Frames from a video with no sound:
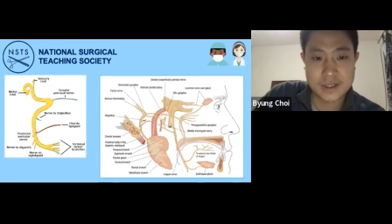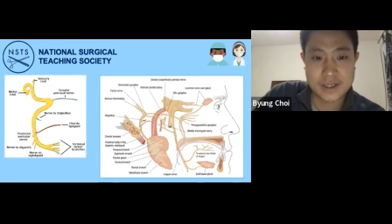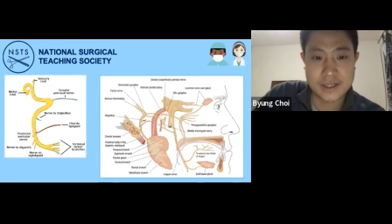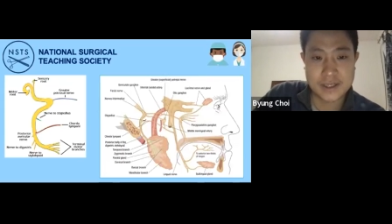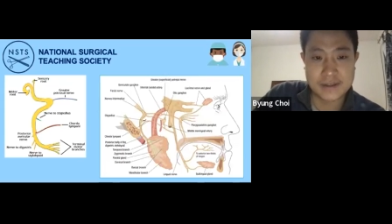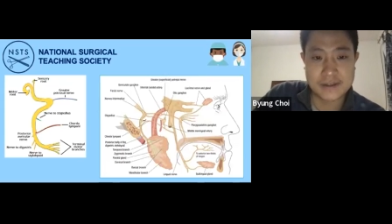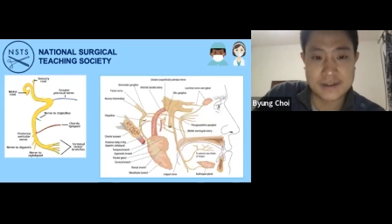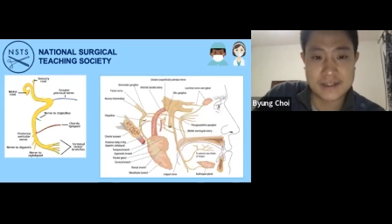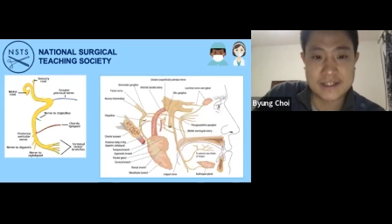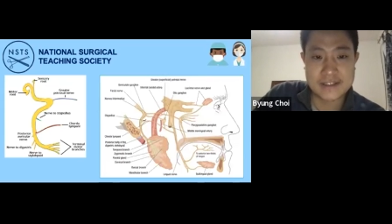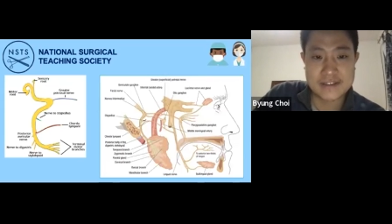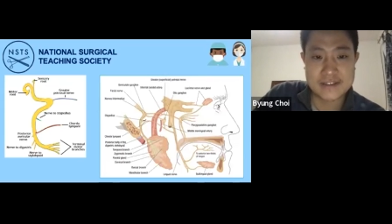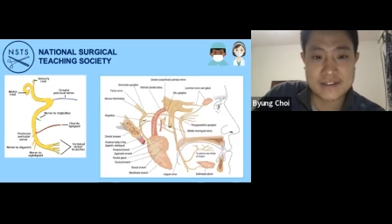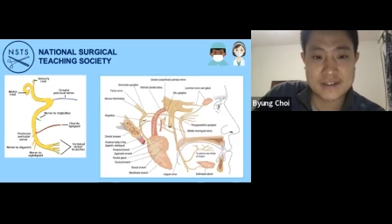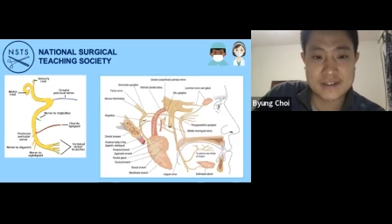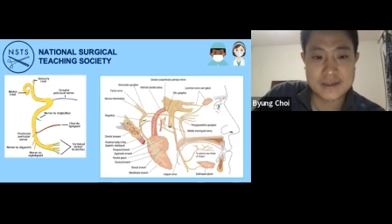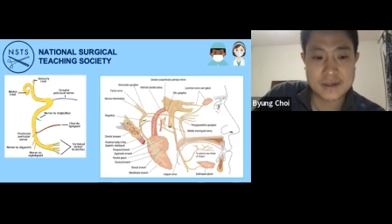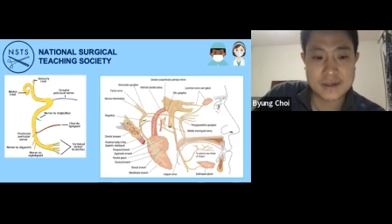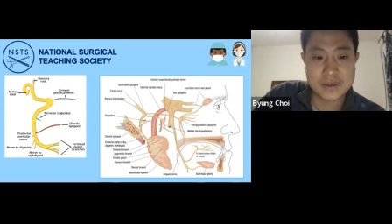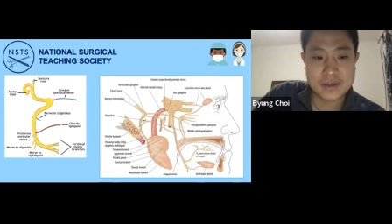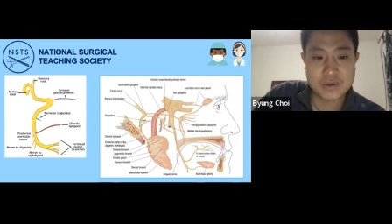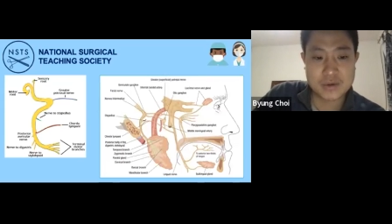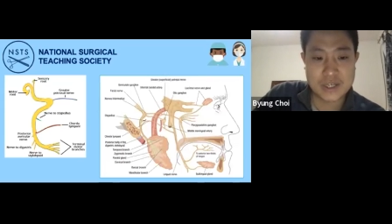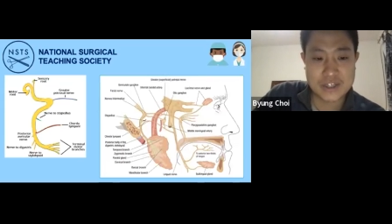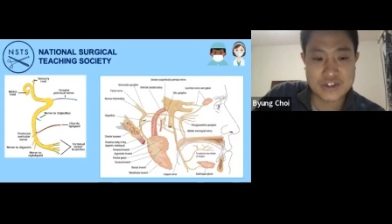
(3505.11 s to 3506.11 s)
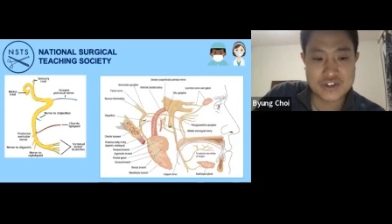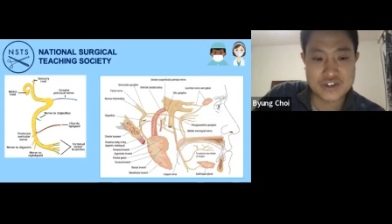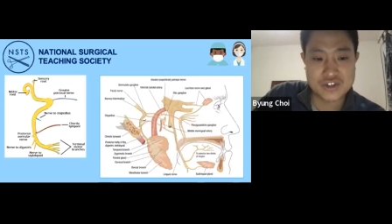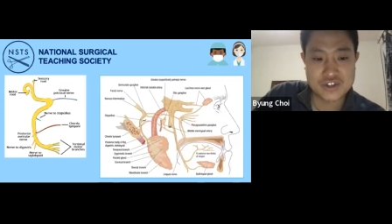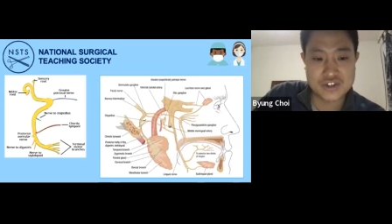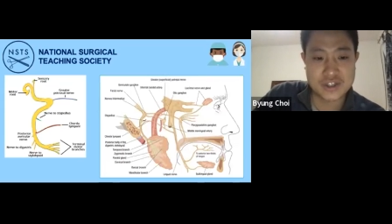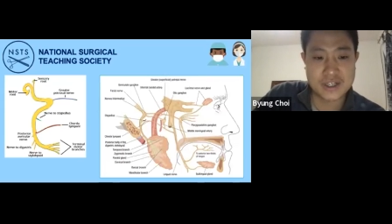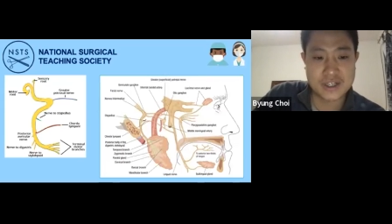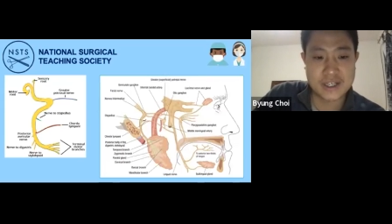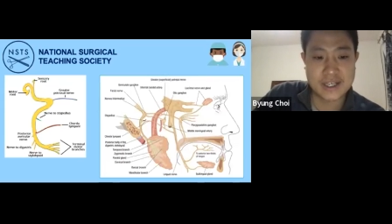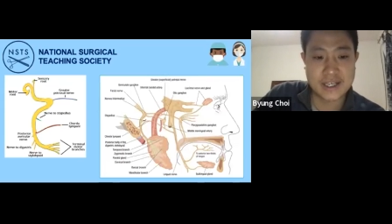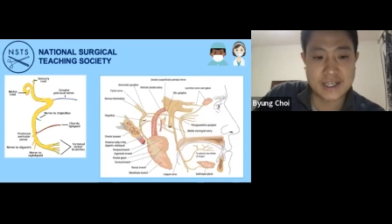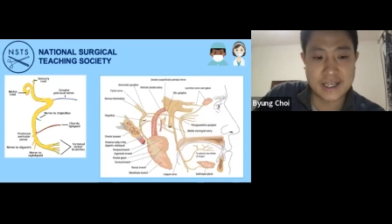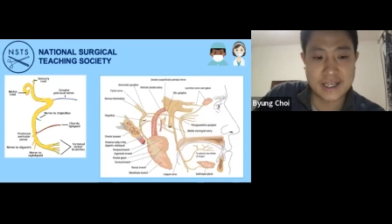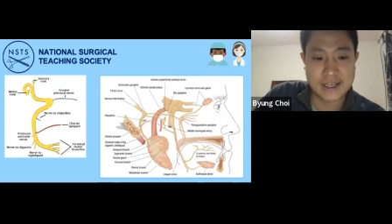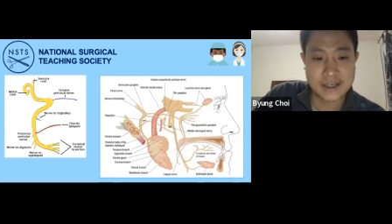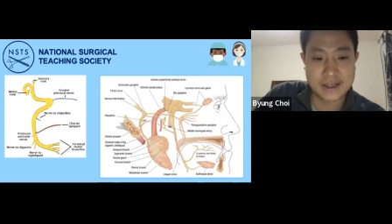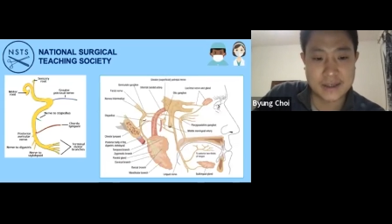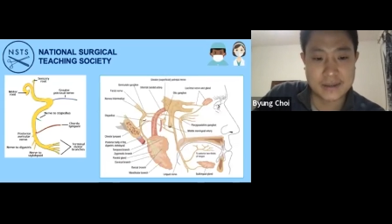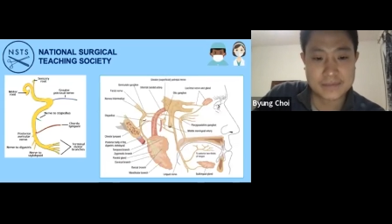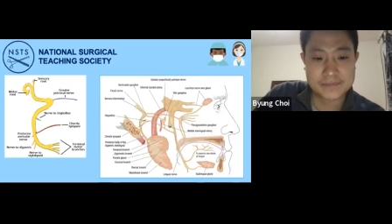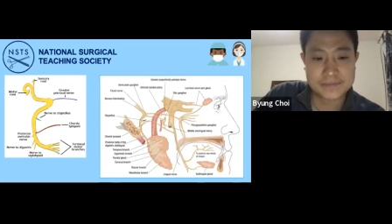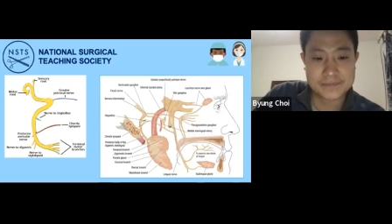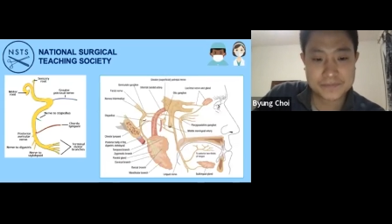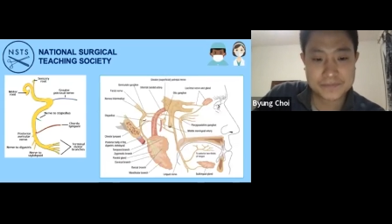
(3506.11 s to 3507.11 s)
in this question
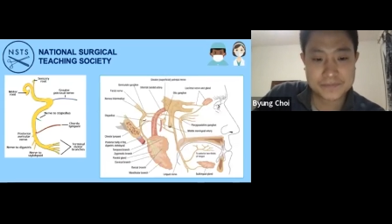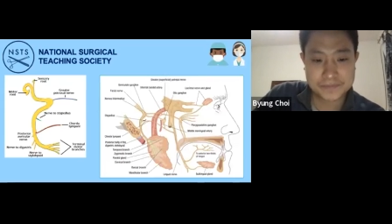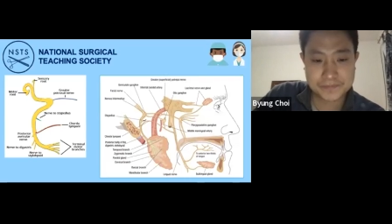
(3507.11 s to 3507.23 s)
here,